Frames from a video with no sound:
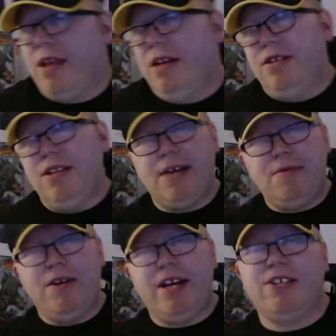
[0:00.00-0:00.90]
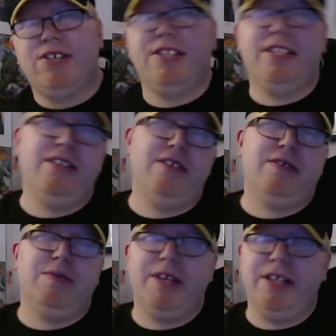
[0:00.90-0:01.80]
a lot more extra, so
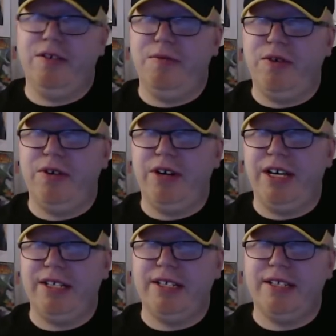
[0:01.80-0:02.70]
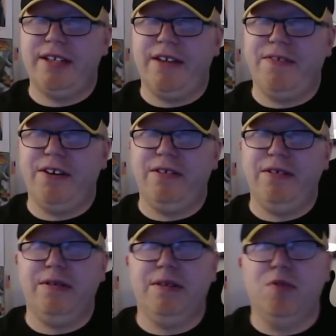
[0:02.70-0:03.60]
we get a little more stuff here,
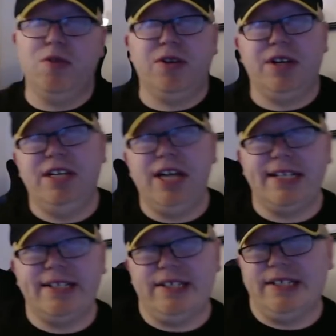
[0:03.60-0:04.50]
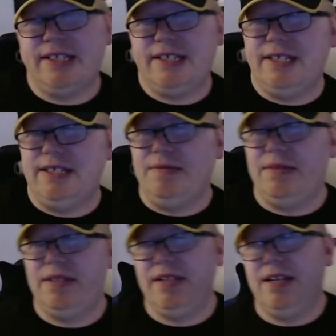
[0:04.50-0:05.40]
more Godzilla
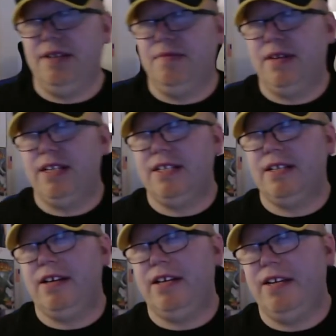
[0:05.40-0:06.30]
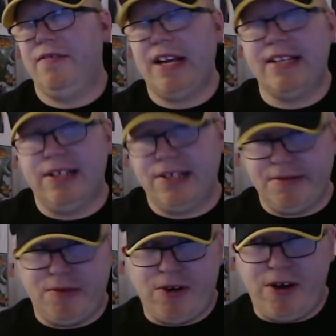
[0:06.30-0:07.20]
themed. Guess kind of give Godzilla some
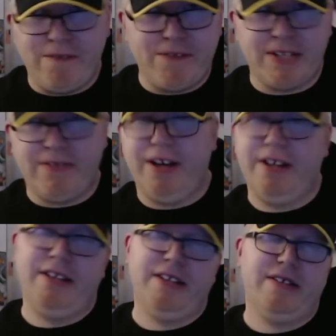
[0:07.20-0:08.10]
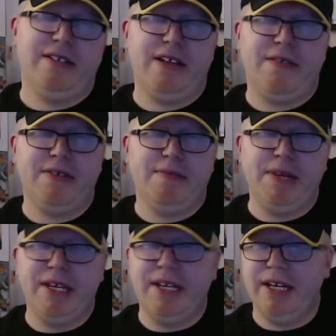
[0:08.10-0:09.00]
more offense finally, since that was a
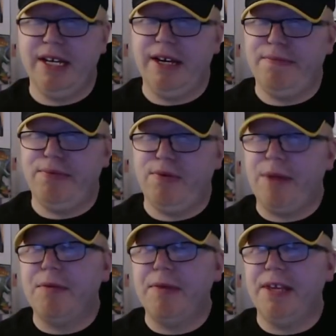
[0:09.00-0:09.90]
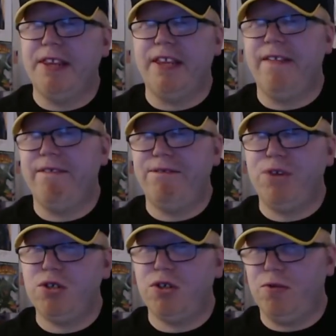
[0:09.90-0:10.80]
big problem in the
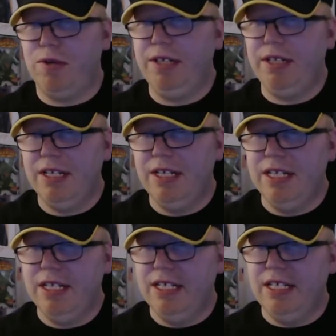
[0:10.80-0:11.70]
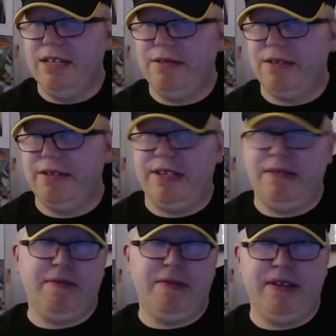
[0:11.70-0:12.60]
first one. It seemed
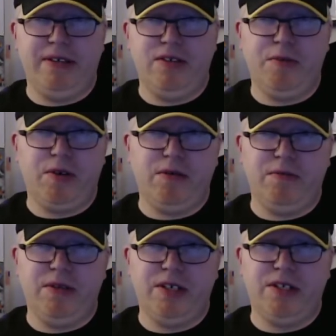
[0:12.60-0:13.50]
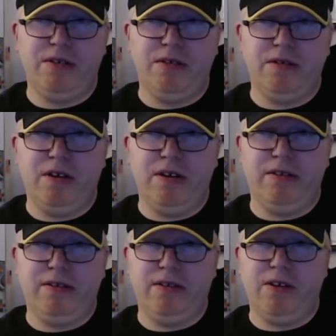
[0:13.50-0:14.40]
to be super much
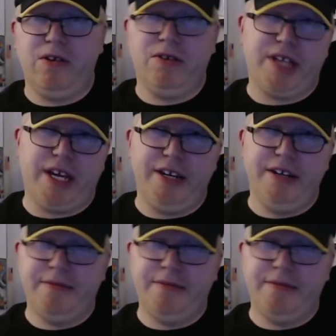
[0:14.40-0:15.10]
all Kong sided.